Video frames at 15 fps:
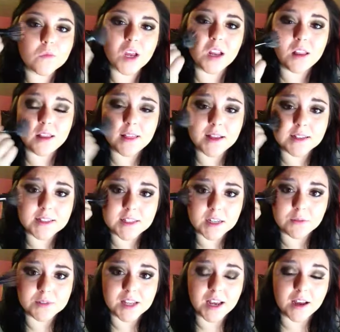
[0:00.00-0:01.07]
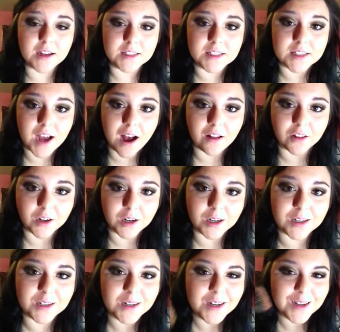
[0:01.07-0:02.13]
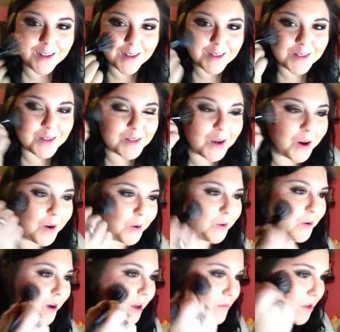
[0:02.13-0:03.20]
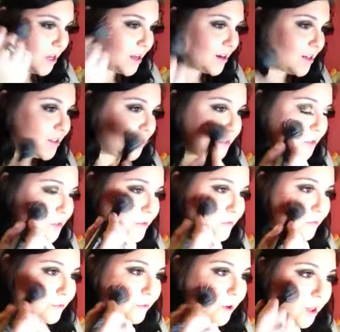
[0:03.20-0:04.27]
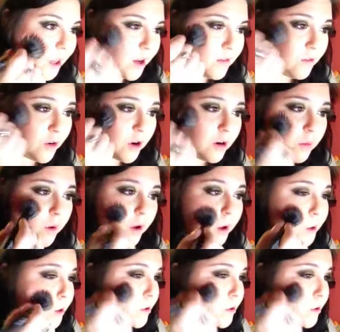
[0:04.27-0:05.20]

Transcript: I think that stick was like $1. So, I mean, it's really affordable.